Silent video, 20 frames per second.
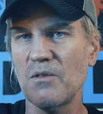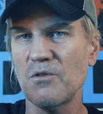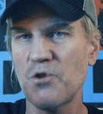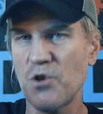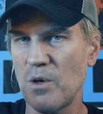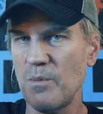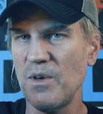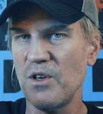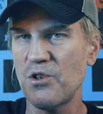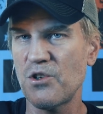
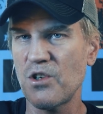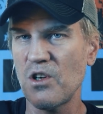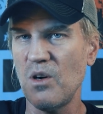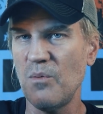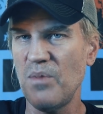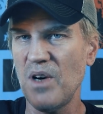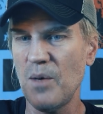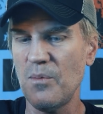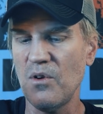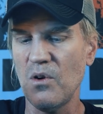Truman Show
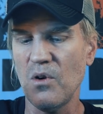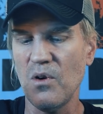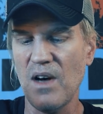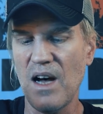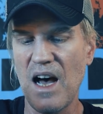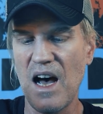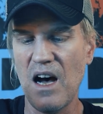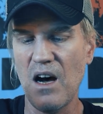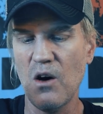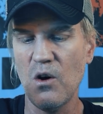bubble,
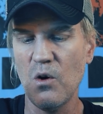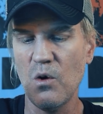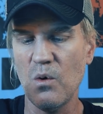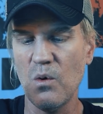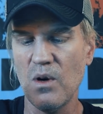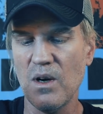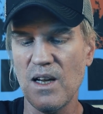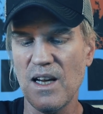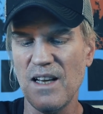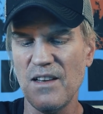
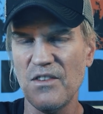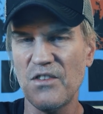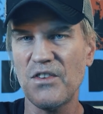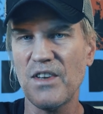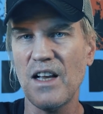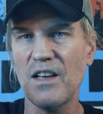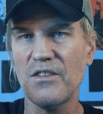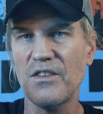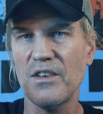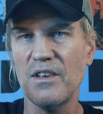how
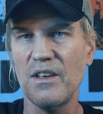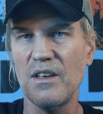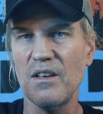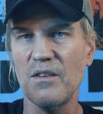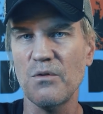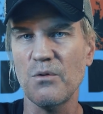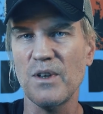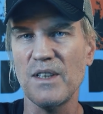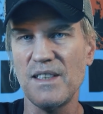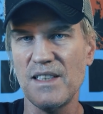
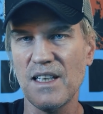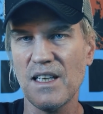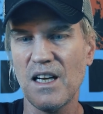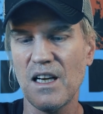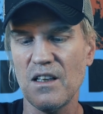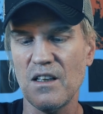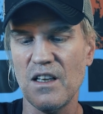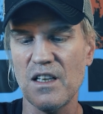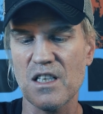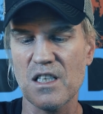insensitive,
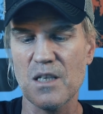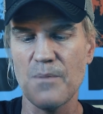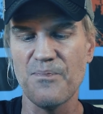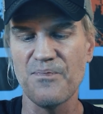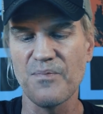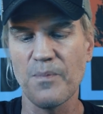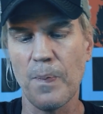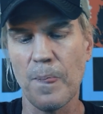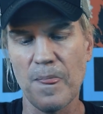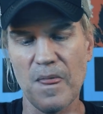ridiculous,